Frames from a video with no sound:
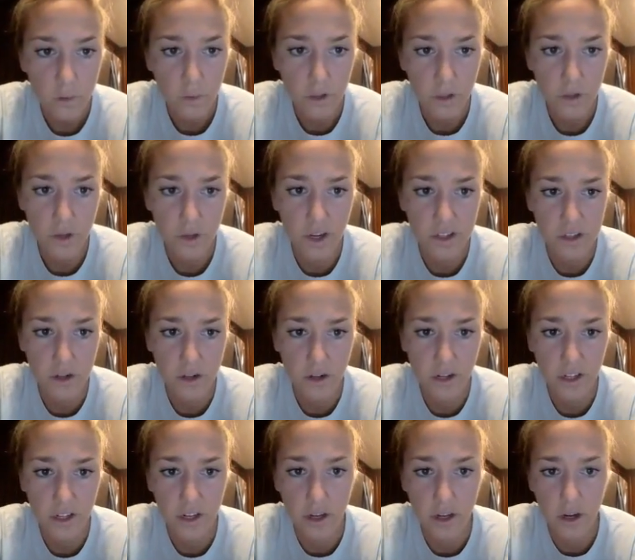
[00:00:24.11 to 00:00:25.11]
You guys
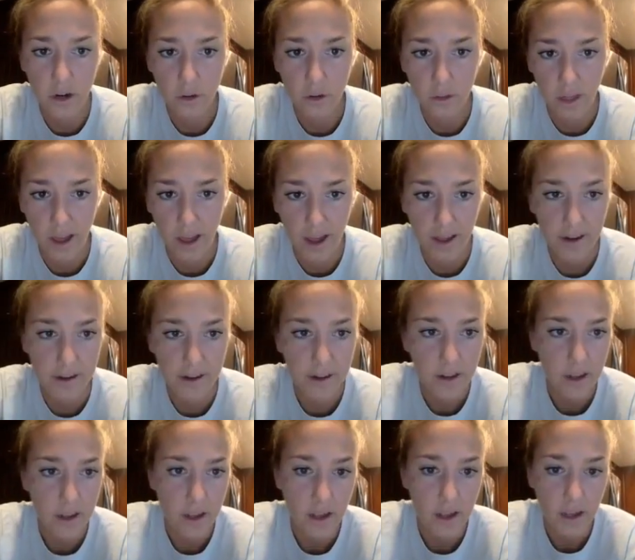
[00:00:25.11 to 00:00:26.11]
already know that
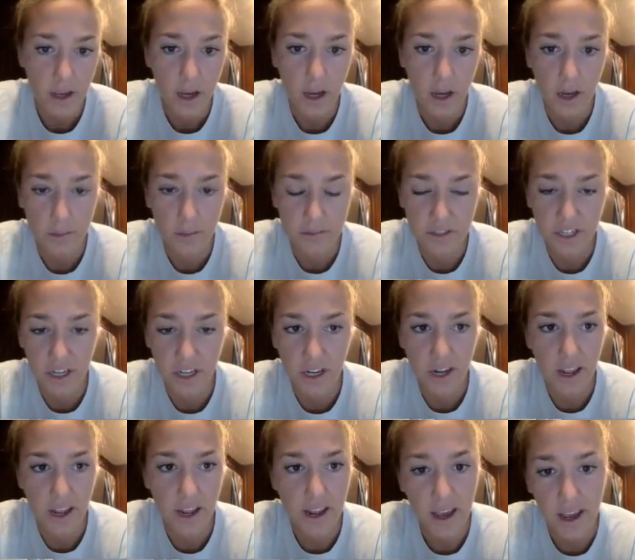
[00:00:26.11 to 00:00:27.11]

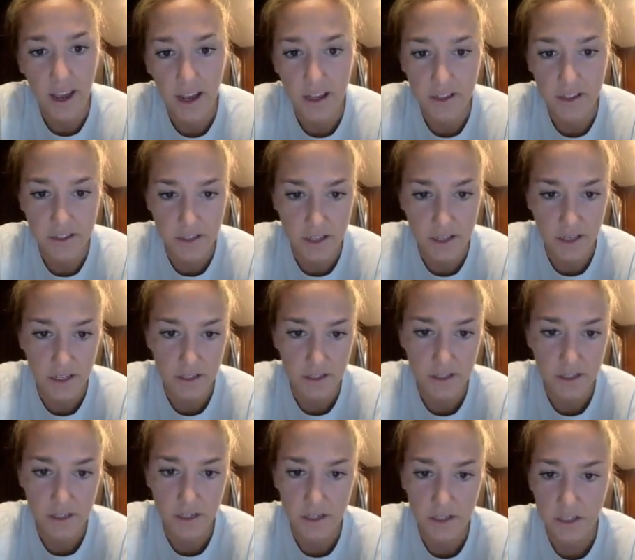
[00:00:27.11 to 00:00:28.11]
DNA has
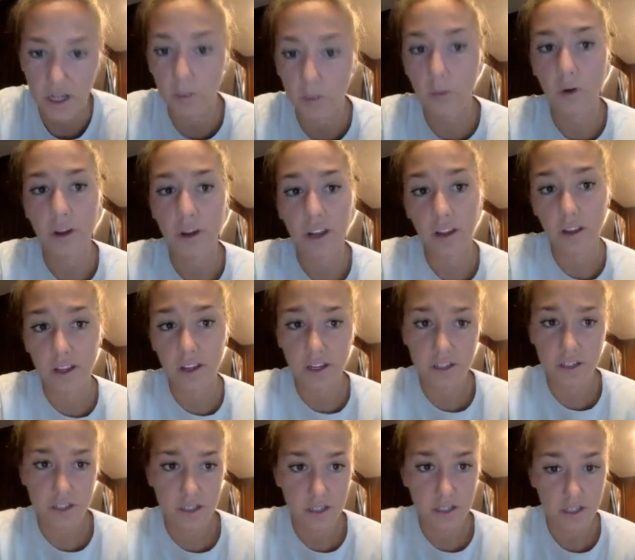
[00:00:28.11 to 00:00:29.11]
this double
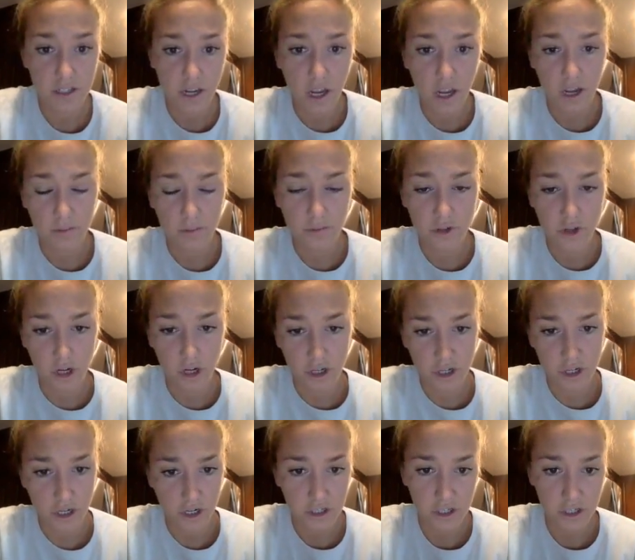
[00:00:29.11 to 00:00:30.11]
helix
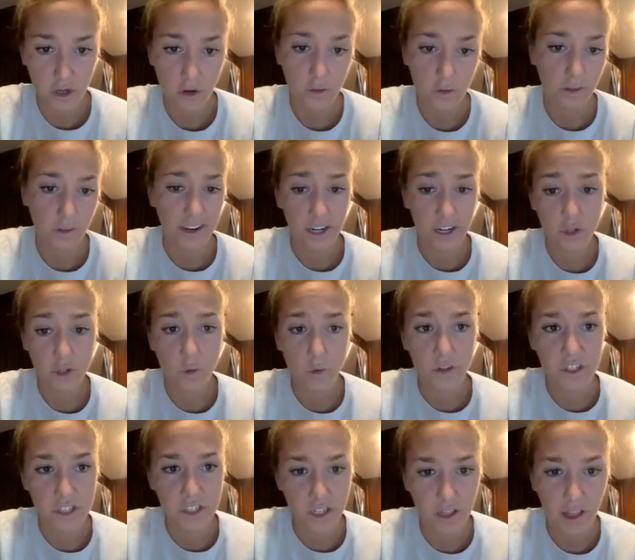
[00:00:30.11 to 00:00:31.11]
structure, so like a
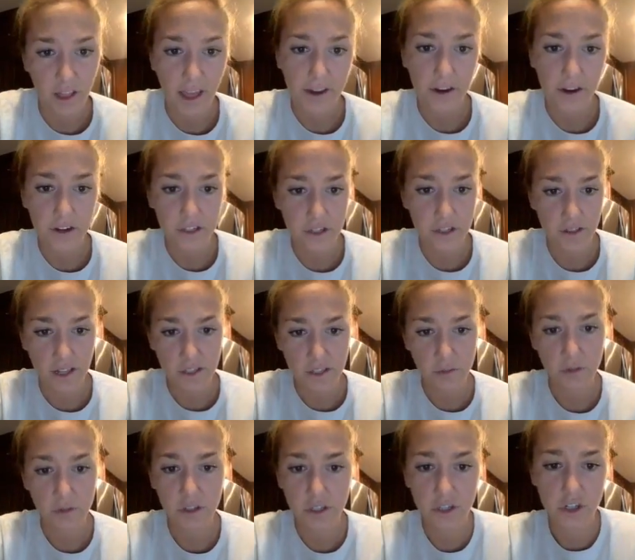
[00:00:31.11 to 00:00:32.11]
twisted ladder. So that's
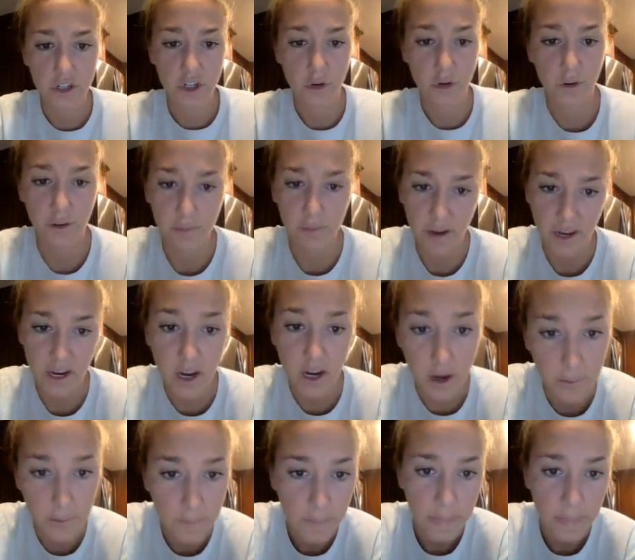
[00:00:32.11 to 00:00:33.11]
what this is showing right
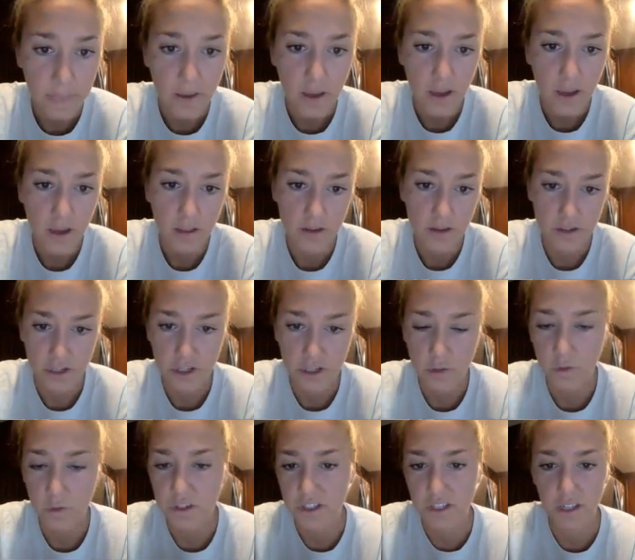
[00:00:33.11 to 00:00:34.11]
here. There's a
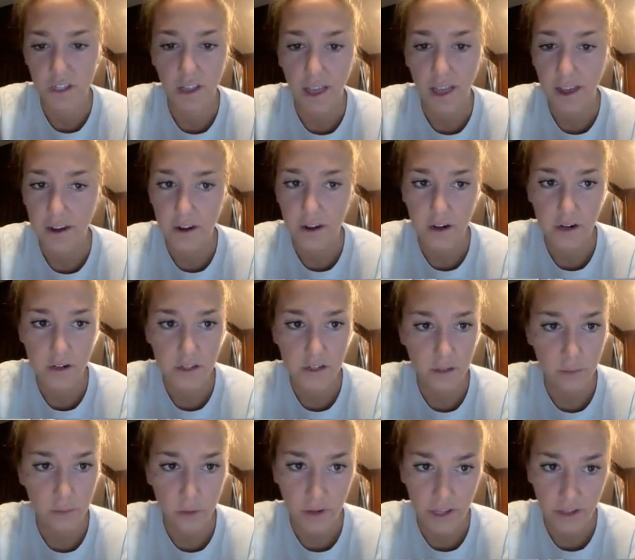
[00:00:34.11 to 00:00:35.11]
twisted ladder
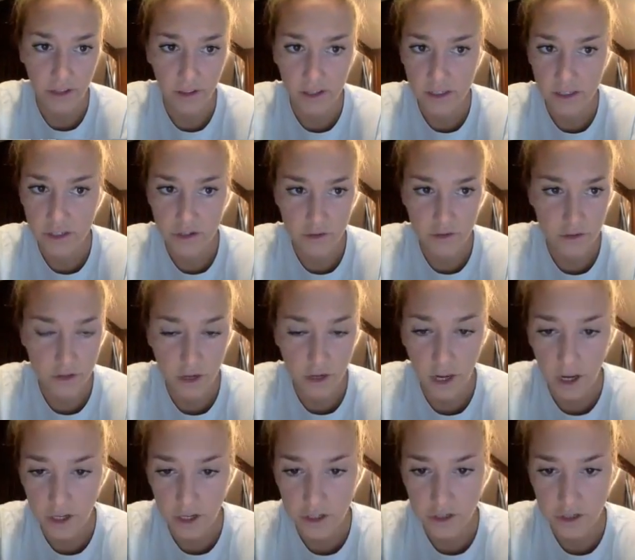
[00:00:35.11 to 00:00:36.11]
double helix
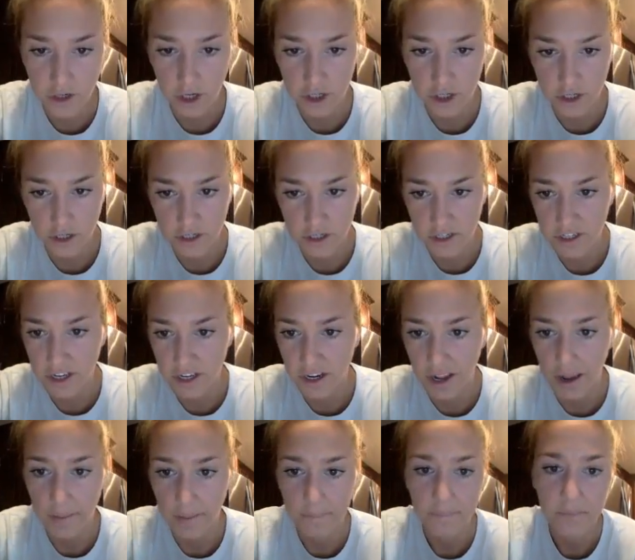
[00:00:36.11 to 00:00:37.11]
structure to
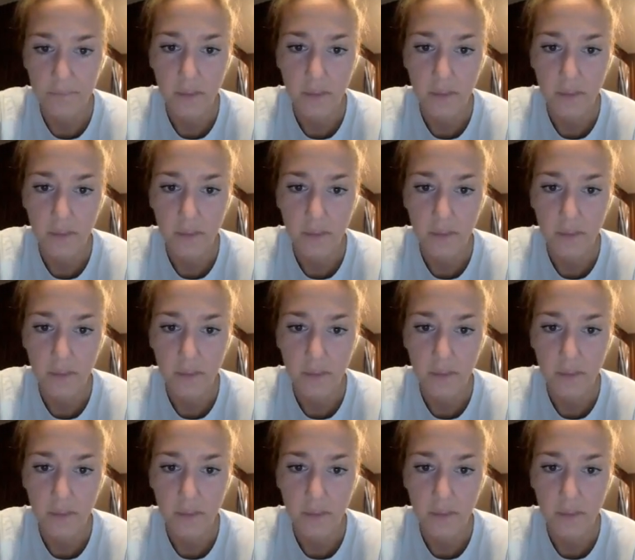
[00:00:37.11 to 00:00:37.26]
DNA.